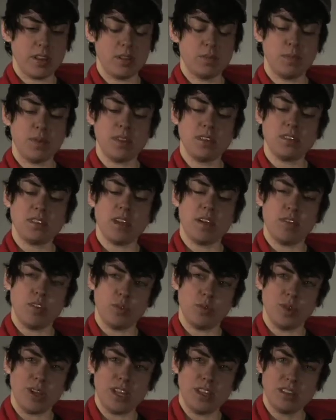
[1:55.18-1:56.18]
it's been
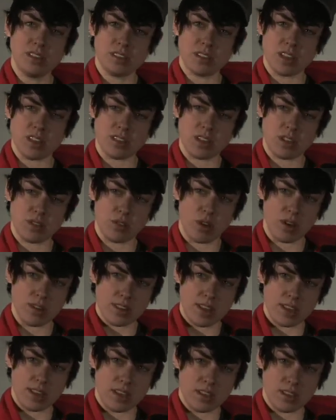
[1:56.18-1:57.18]
7 weeks since I started
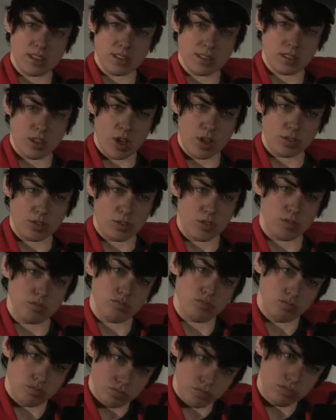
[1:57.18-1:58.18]
taking
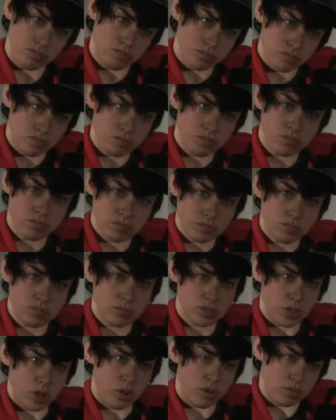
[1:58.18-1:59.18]
testosterone.
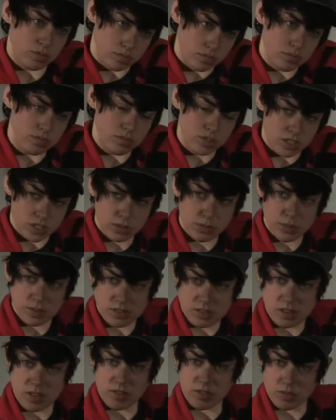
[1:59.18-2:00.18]
So it's been
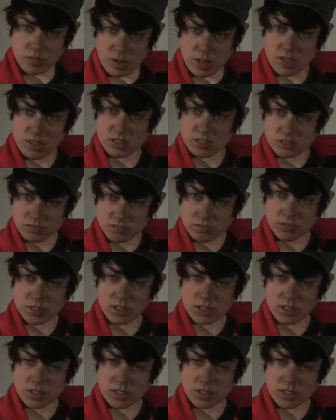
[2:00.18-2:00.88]
7 weeks.